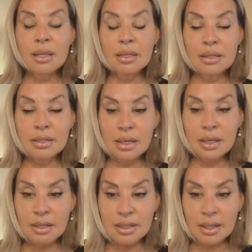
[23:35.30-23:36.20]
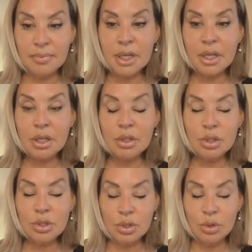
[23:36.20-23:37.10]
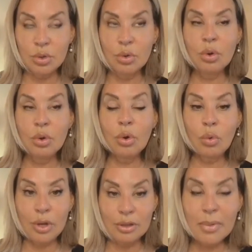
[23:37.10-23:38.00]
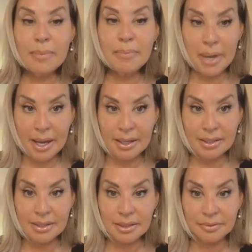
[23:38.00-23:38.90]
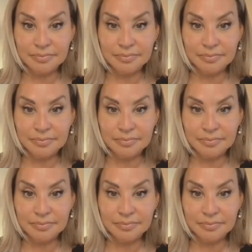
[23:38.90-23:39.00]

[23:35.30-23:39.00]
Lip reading: It is something to do with my past.